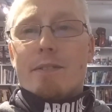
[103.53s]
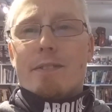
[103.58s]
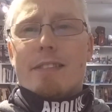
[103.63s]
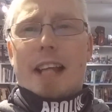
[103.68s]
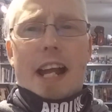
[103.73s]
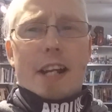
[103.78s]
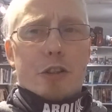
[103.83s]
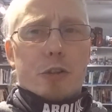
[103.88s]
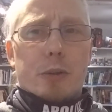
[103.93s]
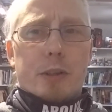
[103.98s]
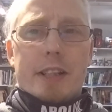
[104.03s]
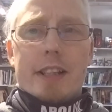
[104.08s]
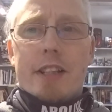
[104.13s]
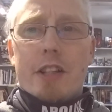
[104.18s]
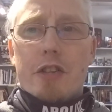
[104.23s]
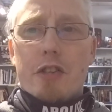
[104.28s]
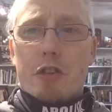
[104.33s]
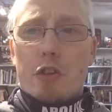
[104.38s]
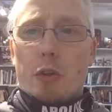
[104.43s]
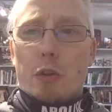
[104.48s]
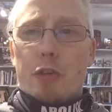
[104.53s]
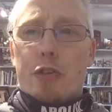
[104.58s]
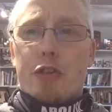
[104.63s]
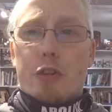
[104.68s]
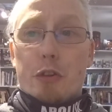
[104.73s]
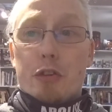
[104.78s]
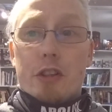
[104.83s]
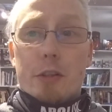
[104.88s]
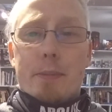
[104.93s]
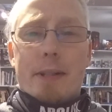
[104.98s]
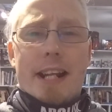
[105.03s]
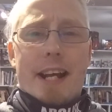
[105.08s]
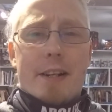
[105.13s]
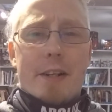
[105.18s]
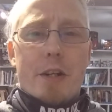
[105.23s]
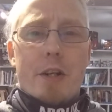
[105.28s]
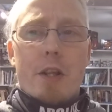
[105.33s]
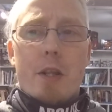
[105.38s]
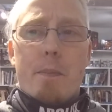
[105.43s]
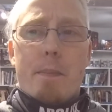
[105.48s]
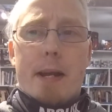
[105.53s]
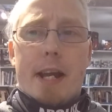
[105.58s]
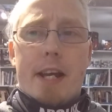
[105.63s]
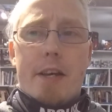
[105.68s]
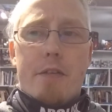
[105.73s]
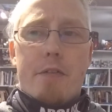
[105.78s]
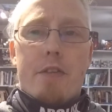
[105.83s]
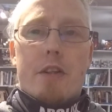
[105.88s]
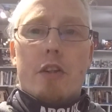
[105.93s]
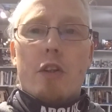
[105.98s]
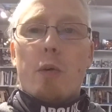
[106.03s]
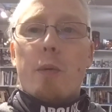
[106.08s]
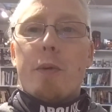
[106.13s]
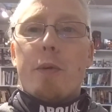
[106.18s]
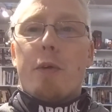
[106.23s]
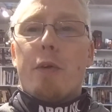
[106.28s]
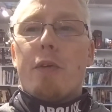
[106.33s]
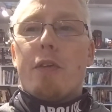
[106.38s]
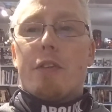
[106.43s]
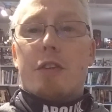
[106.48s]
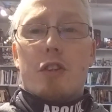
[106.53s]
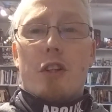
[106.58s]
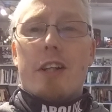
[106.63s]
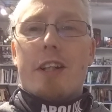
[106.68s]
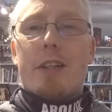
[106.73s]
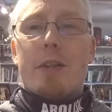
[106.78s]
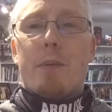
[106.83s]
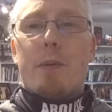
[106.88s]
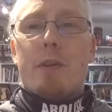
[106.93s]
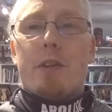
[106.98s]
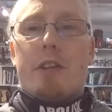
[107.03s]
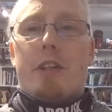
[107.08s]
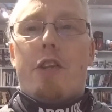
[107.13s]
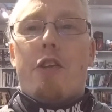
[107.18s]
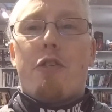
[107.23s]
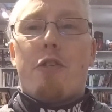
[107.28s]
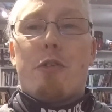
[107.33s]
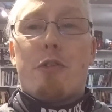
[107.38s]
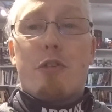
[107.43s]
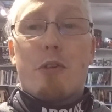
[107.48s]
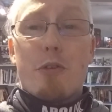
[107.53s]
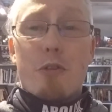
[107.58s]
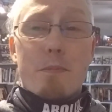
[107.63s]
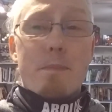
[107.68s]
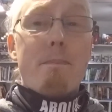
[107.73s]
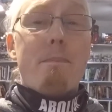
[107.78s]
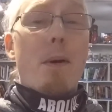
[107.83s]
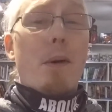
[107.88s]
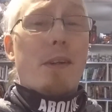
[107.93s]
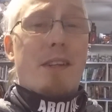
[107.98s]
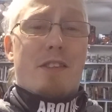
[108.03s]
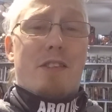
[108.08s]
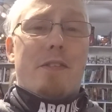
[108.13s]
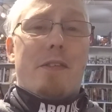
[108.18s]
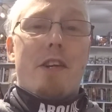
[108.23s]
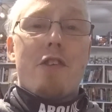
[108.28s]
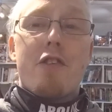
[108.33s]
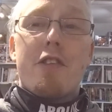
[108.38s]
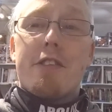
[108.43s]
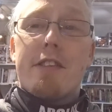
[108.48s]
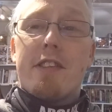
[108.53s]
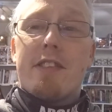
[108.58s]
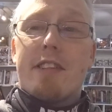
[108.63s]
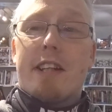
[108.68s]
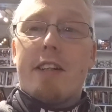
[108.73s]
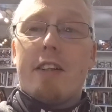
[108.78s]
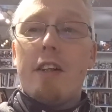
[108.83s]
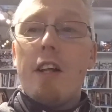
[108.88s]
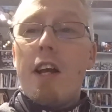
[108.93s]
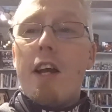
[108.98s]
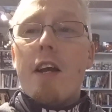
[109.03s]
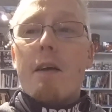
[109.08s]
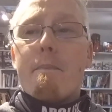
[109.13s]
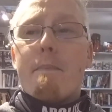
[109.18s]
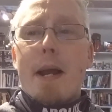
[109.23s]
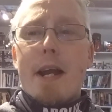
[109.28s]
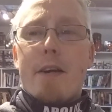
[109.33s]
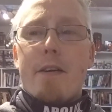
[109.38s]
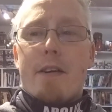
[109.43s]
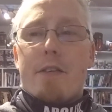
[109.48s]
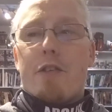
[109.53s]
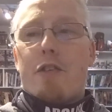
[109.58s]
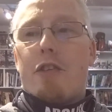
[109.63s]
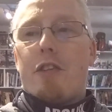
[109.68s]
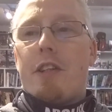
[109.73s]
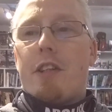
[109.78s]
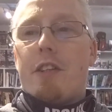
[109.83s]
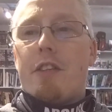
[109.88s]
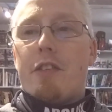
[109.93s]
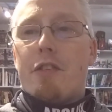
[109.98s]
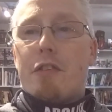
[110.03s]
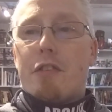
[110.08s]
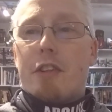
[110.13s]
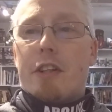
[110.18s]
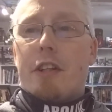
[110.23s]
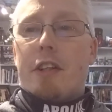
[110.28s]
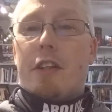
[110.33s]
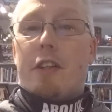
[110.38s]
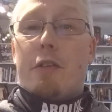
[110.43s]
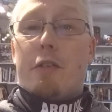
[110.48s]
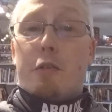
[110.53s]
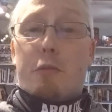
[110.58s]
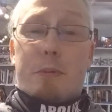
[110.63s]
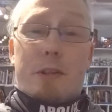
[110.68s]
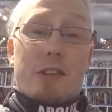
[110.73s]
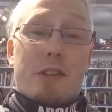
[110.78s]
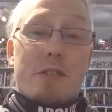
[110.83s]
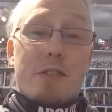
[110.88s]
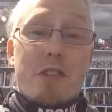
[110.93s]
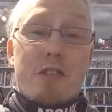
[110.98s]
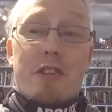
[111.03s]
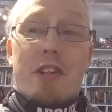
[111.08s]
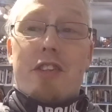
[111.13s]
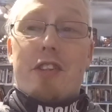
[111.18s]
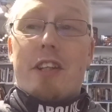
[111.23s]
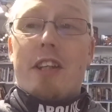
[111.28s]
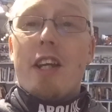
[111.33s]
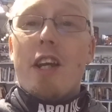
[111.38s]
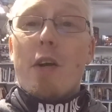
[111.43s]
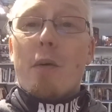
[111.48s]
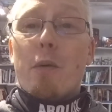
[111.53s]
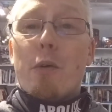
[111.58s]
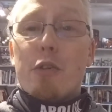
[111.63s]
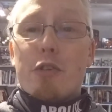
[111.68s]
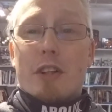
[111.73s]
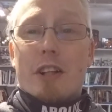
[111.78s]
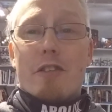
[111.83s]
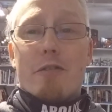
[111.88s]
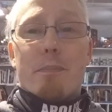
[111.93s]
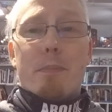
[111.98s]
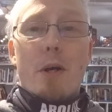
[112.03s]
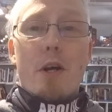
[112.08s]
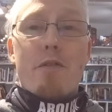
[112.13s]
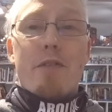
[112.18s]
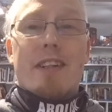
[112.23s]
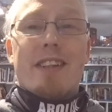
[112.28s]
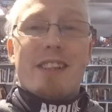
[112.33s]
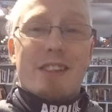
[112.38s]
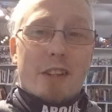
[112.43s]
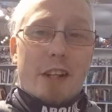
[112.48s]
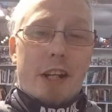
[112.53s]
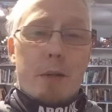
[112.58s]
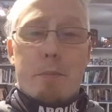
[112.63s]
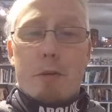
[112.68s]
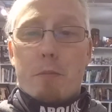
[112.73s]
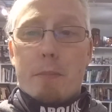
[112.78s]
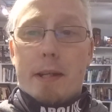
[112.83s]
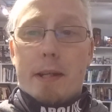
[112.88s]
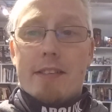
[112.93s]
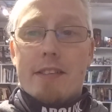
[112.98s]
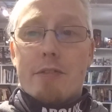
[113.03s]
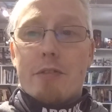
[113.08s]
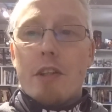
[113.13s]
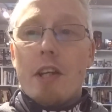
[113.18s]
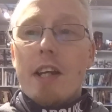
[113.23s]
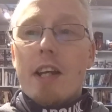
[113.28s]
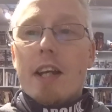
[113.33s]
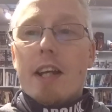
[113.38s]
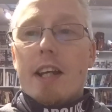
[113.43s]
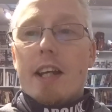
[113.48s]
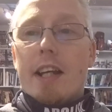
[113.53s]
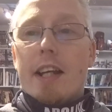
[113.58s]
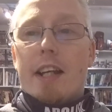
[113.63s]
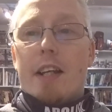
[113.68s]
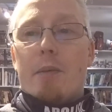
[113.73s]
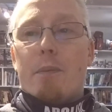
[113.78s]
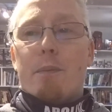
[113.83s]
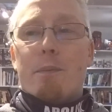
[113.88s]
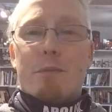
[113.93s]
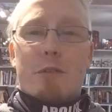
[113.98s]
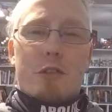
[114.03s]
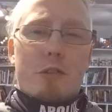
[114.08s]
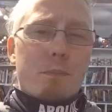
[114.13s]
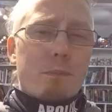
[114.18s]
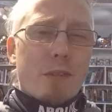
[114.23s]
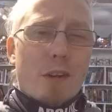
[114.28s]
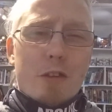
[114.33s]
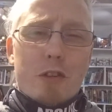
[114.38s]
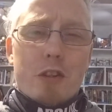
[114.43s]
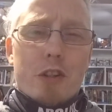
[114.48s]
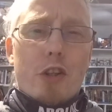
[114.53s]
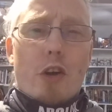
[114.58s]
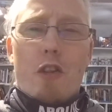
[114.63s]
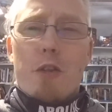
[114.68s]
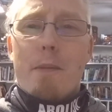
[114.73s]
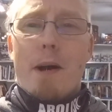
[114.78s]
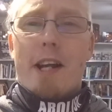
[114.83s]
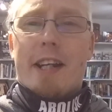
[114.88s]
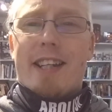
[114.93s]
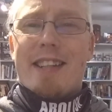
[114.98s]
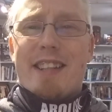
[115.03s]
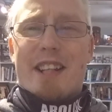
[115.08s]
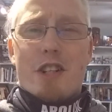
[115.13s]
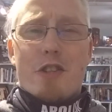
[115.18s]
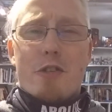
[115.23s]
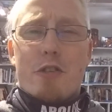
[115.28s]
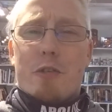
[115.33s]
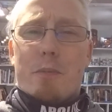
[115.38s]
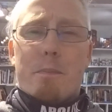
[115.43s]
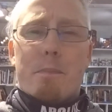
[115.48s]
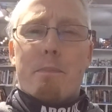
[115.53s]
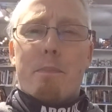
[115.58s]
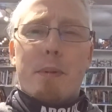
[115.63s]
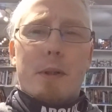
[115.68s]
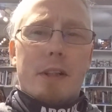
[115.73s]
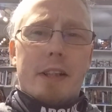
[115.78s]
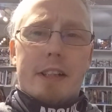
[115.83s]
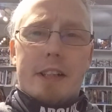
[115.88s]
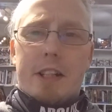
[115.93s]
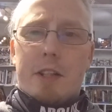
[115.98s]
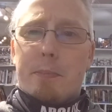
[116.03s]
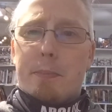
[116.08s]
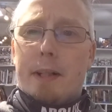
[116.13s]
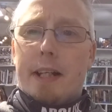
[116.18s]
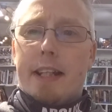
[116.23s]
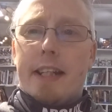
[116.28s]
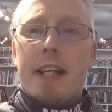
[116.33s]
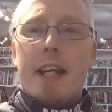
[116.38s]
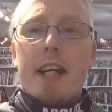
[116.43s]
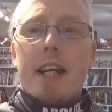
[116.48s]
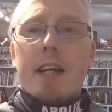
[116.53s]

Actually, this thought does lead me down another path. Along with all the line work, there's also just buckets of extra detail. Background scenes, particularly of the city, will still have perfectly lined up perspectives. The Gotham architecture is on brilliant display.